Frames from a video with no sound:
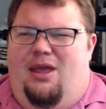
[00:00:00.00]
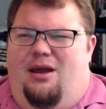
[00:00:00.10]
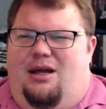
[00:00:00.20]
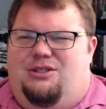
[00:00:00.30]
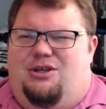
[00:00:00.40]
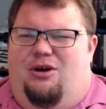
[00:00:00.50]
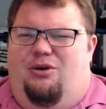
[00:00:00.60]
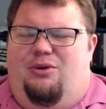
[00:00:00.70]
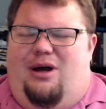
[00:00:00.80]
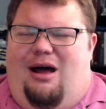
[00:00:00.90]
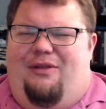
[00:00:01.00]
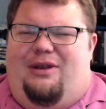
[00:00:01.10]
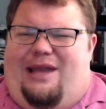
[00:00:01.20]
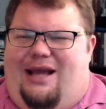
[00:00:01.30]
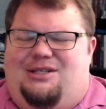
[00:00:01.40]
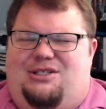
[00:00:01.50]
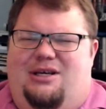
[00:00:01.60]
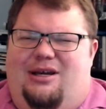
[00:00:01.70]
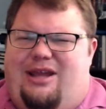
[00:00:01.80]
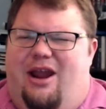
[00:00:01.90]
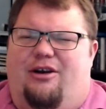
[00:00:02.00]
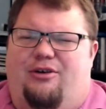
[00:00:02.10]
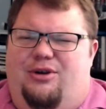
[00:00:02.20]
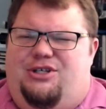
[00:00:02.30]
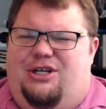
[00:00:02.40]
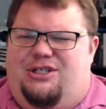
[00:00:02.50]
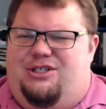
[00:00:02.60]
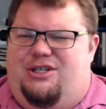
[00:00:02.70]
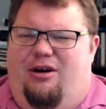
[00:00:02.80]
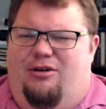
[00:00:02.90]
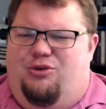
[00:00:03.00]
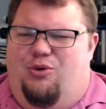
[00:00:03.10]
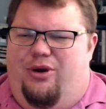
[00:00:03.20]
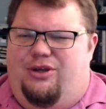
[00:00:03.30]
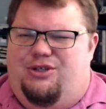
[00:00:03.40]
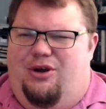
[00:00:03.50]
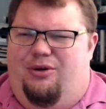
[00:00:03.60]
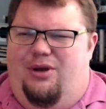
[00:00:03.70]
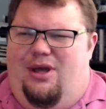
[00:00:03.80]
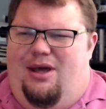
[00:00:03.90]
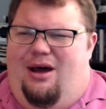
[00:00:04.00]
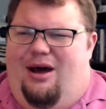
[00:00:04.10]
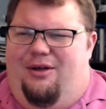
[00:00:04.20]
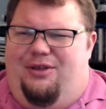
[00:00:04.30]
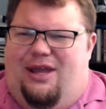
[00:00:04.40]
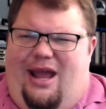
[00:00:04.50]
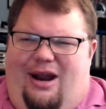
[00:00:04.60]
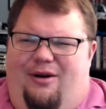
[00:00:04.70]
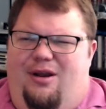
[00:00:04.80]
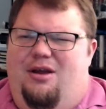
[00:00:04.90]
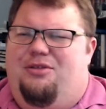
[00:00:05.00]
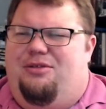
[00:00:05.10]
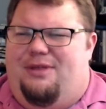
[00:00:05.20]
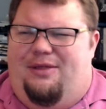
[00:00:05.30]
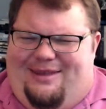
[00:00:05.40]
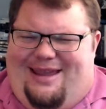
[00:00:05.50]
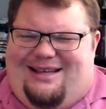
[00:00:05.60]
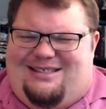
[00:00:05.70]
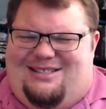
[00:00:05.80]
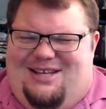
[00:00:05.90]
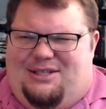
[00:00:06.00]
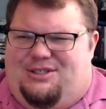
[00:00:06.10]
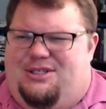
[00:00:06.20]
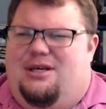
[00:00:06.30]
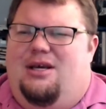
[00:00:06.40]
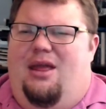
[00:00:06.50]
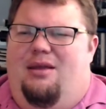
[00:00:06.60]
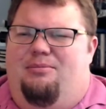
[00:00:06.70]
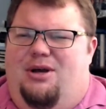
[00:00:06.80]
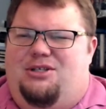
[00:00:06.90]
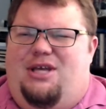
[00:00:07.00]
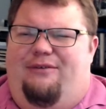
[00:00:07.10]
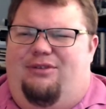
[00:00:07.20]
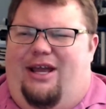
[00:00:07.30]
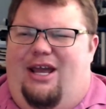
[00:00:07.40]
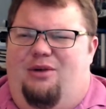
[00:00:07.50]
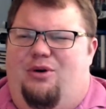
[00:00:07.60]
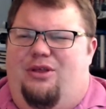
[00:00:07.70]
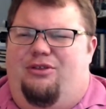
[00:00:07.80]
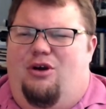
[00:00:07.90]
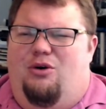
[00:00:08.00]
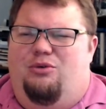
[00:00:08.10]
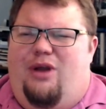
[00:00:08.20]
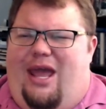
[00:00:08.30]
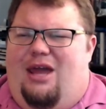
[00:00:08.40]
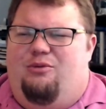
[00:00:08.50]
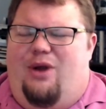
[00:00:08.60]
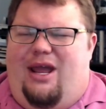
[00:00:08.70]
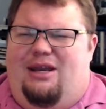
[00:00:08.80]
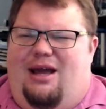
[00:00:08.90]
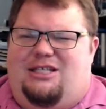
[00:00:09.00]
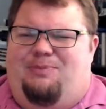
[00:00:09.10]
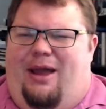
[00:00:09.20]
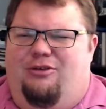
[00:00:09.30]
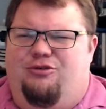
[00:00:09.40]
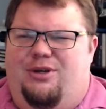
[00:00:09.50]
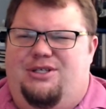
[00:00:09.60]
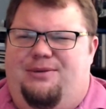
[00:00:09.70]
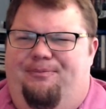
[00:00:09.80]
And so the next characteristics is territory. So the area that they exist must have land with known and recognized boundaries.